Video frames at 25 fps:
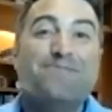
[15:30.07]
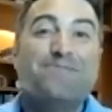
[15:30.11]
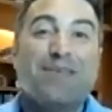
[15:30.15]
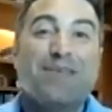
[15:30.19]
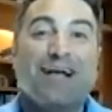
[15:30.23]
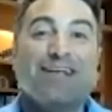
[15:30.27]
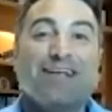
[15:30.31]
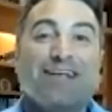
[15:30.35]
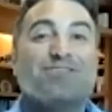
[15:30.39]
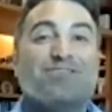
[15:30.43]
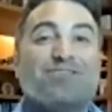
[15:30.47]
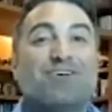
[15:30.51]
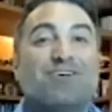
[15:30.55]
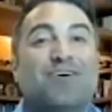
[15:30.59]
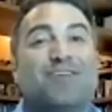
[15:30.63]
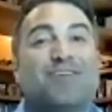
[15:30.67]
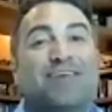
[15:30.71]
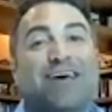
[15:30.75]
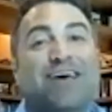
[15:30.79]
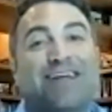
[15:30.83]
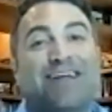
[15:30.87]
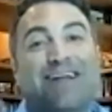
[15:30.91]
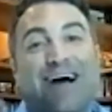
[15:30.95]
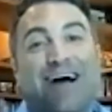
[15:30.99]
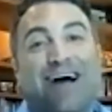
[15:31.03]
And so
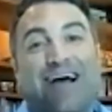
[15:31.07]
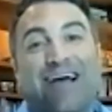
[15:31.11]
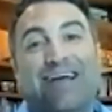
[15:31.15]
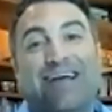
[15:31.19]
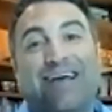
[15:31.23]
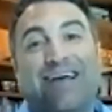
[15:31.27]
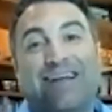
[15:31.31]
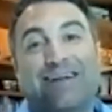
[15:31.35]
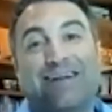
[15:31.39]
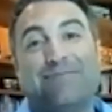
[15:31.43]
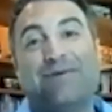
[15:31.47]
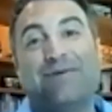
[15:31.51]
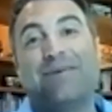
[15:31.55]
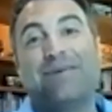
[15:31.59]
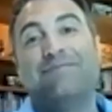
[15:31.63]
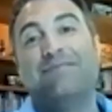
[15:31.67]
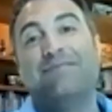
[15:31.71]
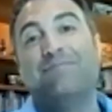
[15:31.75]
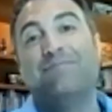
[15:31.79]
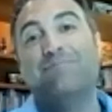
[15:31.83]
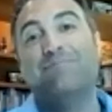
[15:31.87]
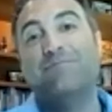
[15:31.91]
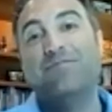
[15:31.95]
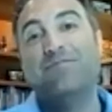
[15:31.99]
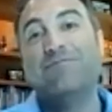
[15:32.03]
then I ended up having to
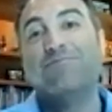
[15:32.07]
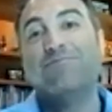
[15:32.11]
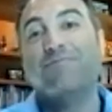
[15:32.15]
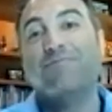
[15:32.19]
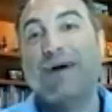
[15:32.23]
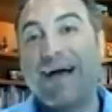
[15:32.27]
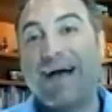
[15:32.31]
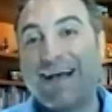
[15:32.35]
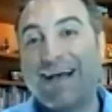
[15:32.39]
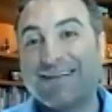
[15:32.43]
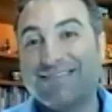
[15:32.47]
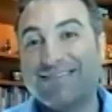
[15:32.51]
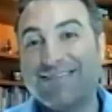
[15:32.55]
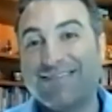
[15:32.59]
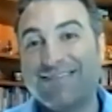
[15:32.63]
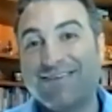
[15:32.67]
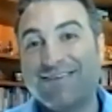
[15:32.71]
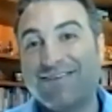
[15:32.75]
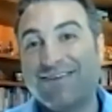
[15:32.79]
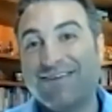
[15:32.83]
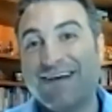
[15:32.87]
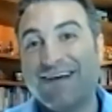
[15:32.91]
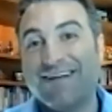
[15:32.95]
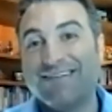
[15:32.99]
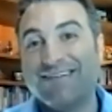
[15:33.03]
move back to the
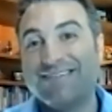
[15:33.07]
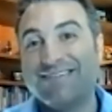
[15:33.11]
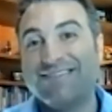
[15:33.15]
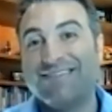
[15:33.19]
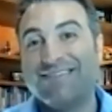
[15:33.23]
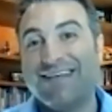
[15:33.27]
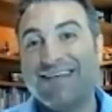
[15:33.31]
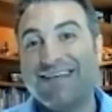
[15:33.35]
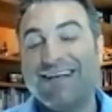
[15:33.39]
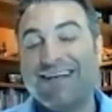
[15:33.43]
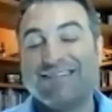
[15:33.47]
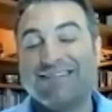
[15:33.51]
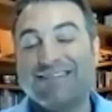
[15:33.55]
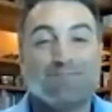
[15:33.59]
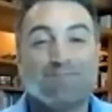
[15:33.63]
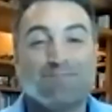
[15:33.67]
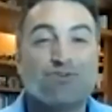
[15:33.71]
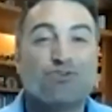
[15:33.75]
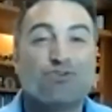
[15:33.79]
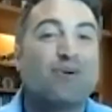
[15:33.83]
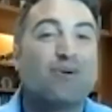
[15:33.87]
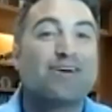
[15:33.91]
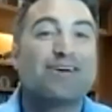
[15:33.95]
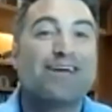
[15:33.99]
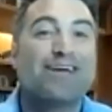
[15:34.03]
United States. I'm
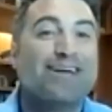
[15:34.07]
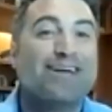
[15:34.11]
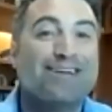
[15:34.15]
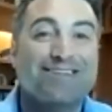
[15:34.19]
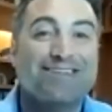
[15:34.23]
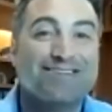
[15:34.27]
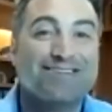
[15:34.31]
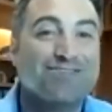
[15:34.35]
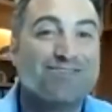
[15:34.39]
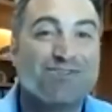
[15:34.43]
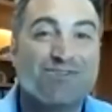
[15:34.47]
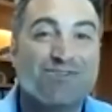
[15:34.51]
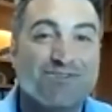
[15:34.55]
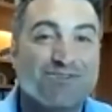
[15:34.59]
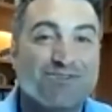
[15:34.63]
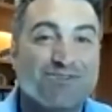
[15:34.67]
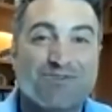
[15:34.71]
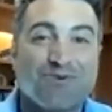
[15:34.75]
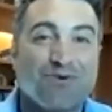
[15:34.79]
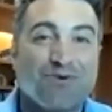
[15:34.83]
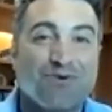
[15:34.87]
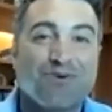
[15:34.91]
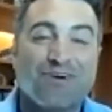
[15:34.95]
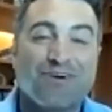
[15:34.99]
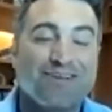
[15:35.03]
truncating the
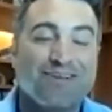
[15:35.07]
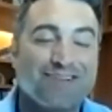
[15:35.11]
story.